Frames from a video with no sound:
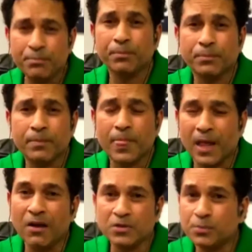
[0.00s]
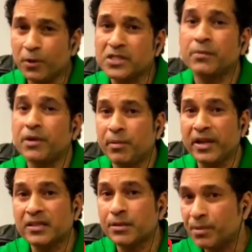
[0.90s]
And I was
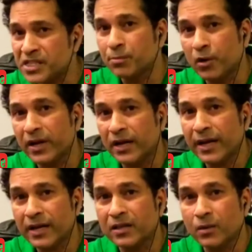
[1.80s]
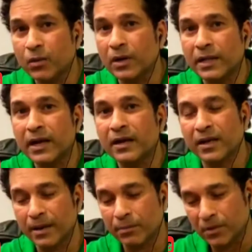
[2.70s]
possibly playing the best bowling attack in the world
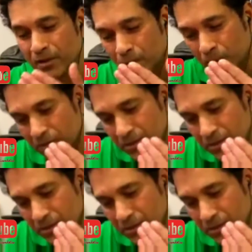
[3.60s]
at that time. It